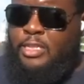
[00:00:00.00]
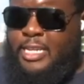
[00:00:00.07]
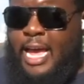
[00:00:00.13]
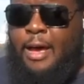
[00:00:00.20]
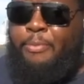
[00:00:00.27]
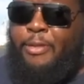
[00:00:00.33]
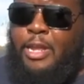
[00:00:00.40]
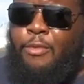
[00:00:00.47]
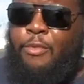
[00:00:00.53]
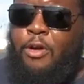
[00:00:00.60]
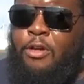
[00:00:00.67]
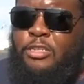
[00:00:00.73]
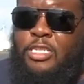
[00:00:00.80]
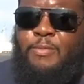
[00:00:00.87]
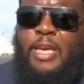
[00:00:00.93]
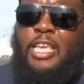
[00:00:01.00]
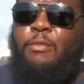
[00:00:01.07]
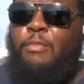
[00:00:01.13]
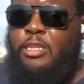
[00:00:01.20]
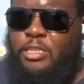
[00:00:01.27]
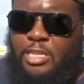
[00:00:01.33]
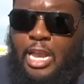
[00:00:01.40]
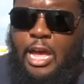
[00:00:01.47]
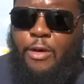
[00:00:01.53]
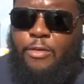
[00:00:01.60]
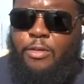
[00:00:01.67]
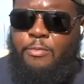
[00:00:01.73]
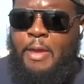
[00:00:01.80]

downplay the words, it's making me slow,